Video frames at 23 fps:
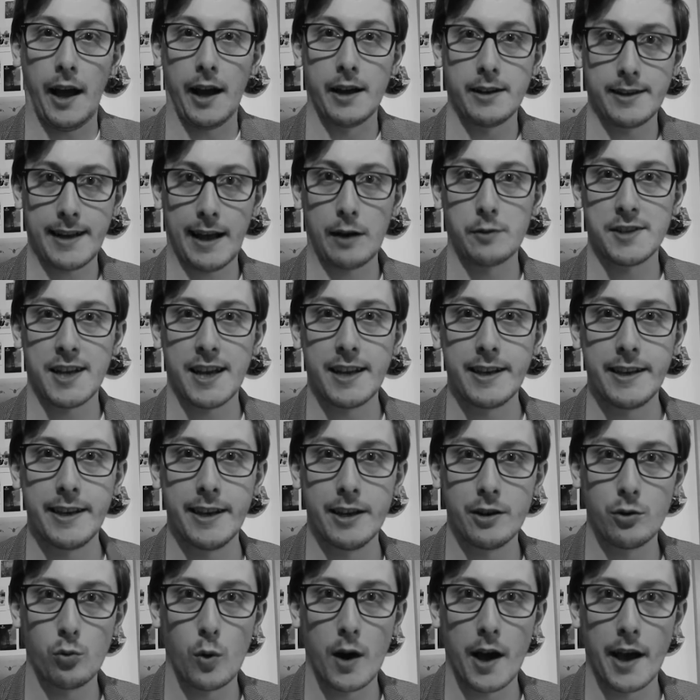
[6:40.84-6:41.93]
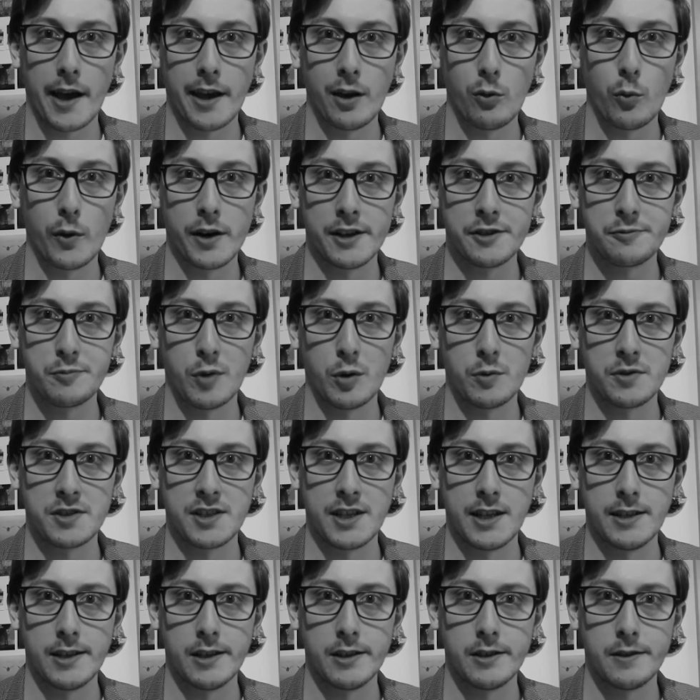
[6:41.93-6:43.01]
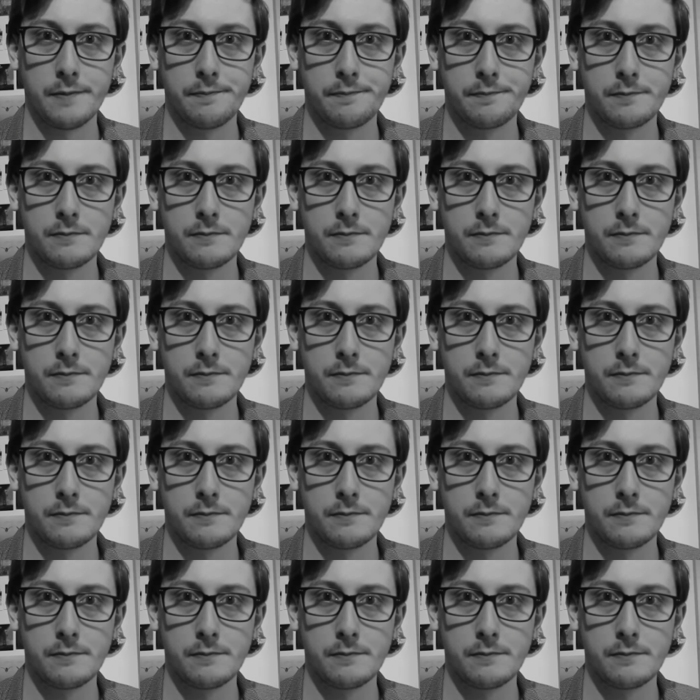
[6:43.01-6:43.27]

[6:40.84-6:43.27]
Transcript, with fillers: and now taking it away when it's most needed.